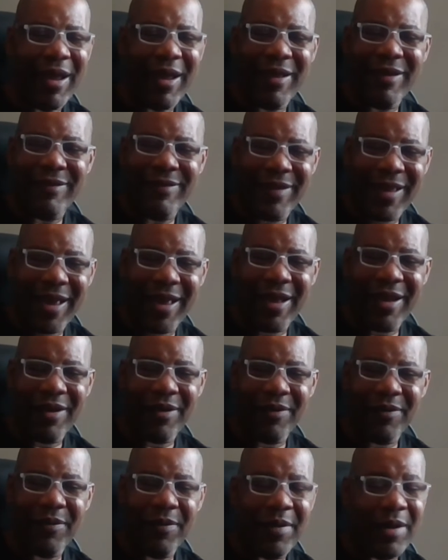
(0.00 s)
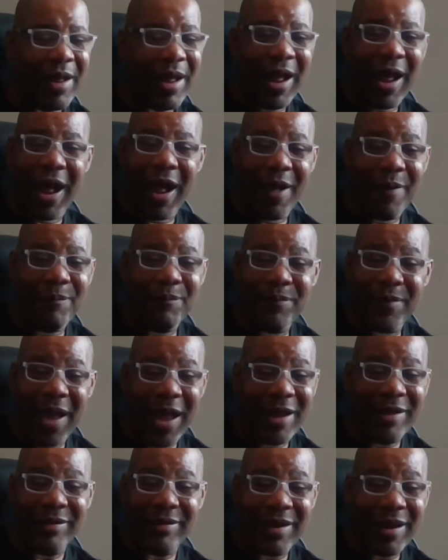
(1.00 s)
And now I'm
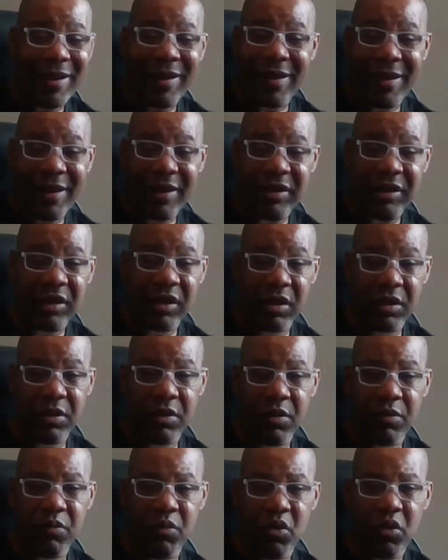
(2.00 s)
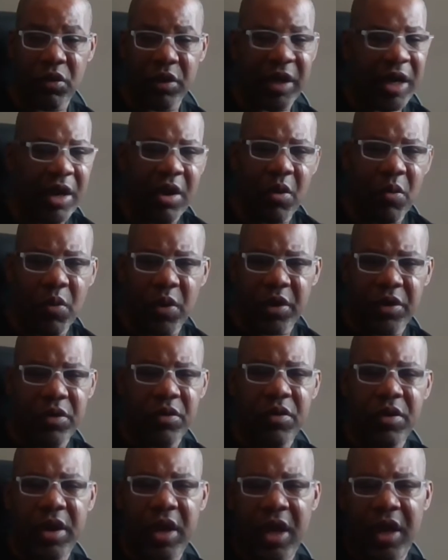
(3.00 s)
not taking insulin no more. They don't want to
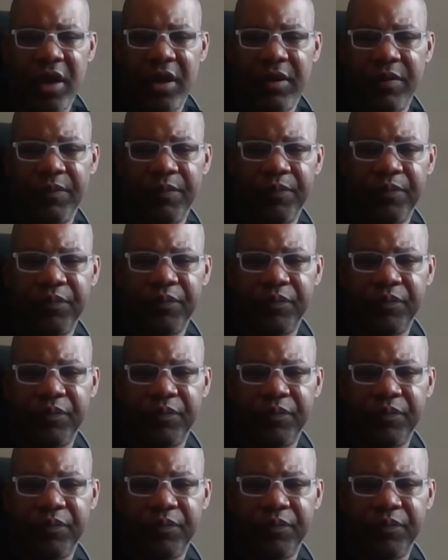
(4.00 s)
hear that.